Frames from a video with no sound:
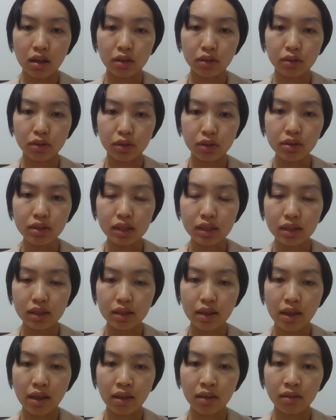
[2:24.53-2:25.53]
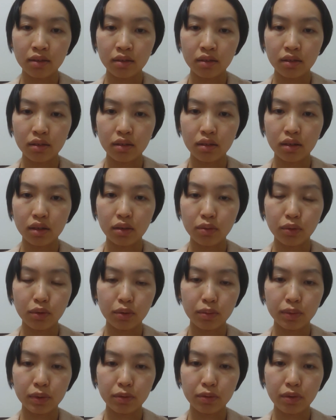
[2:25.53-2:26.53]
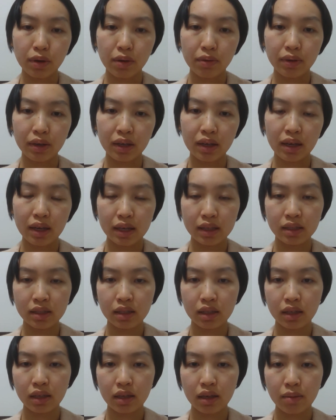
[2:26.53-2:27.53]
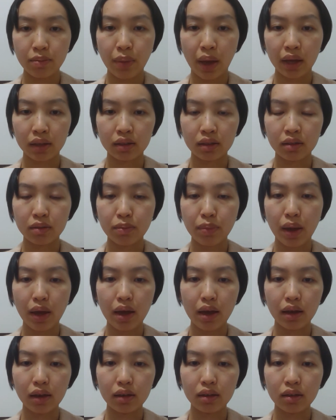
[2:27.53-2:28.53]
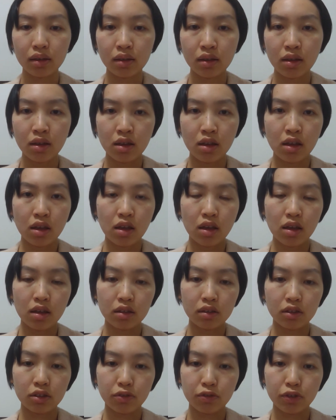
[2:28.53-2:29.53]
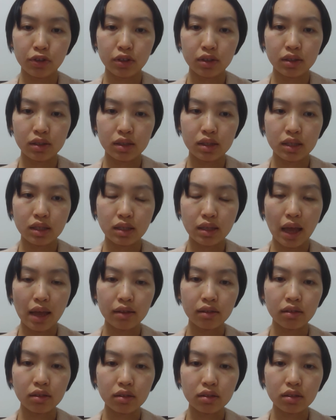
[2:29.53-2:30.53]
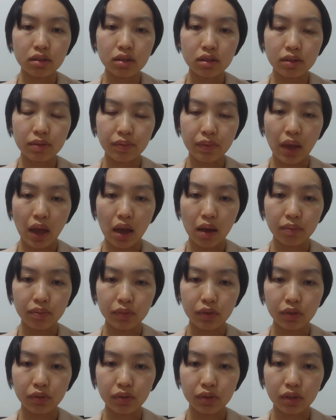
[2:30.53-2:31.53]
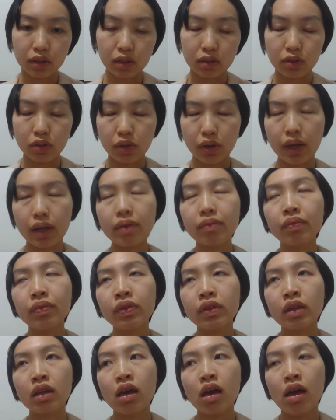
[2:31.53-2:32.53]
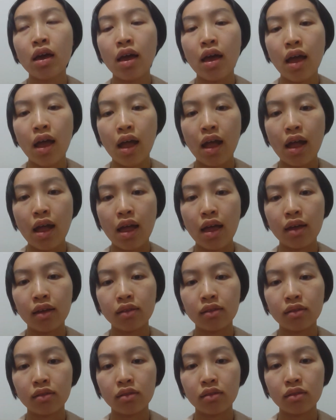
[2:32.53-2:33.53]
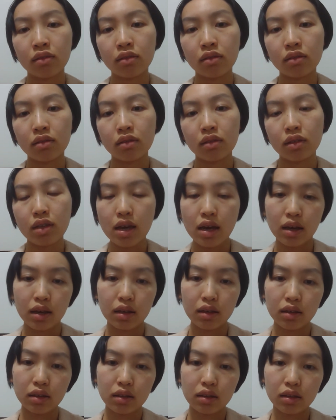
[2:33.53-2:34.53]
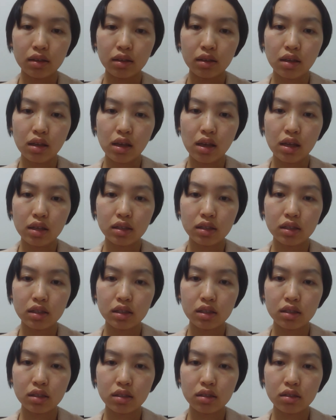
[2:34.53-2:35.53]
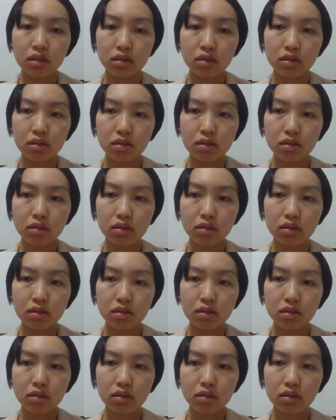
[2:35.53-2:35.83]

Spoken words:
goods, then it will be very easily impacted by different standards of the country. And yeah, it's